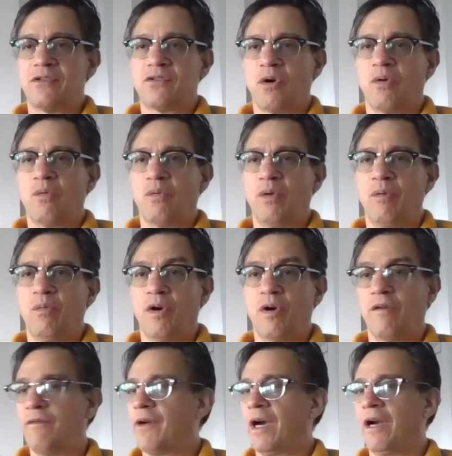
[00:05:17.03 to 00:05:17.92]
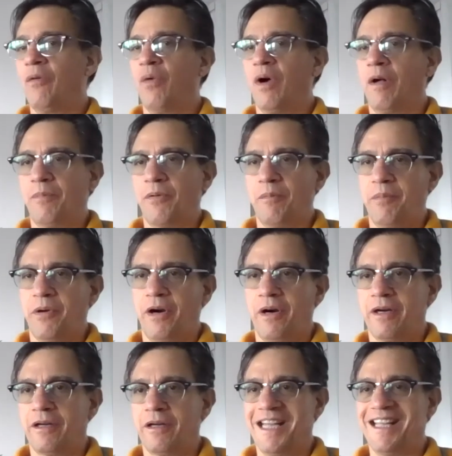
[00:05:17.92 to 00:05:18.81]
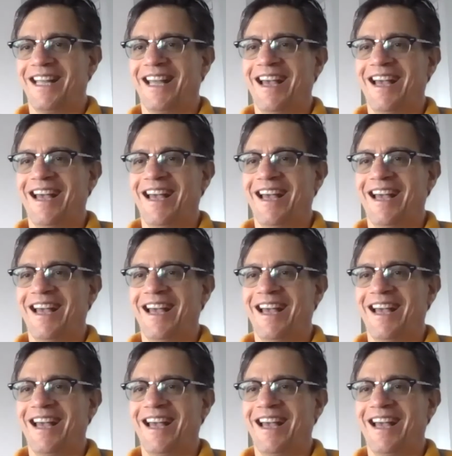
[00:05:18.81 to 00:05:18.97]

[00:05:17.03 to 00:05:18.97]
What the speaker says: So we were very well prepared,